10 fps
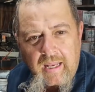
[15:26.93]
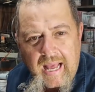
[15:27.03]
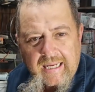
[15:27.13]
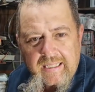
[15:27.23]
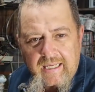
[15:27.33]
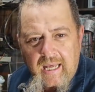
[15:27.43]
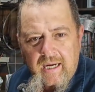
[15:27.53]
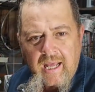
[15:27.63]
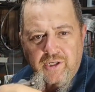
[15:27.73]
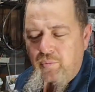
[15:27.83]
black, they
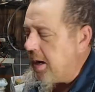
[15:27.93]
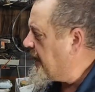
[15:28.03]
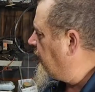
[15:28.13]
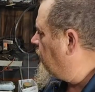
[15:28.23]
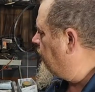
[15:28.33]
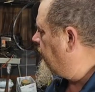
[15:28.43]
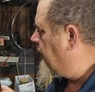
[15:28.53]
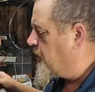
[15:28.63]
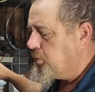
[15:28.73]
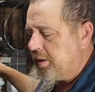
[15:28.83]
got an HY on
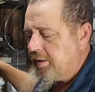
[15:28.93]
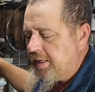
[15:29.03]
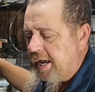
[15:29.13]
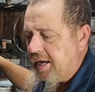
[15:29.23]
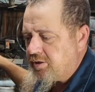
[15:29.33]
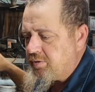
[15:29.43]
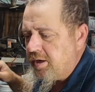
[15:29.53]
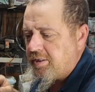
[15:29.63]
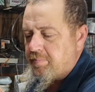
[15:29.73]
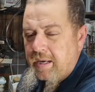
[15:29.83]
them, MO cast rings,